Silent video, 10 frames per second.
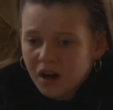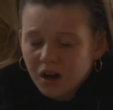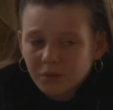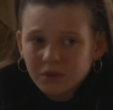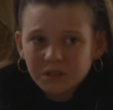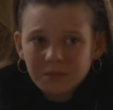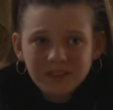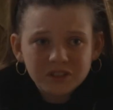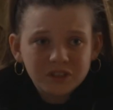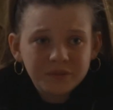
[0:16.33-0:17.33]
I wanted to make
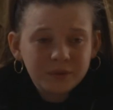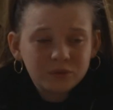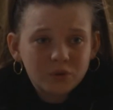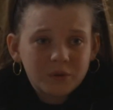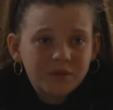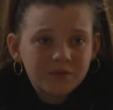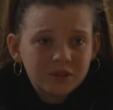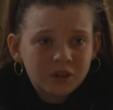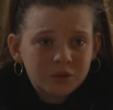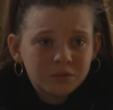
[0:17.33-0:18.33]
the judge feel sorry
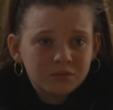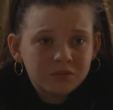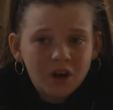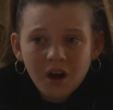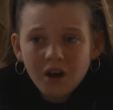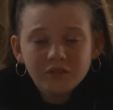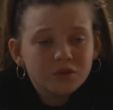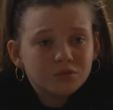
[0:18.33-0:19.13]
for you. I thought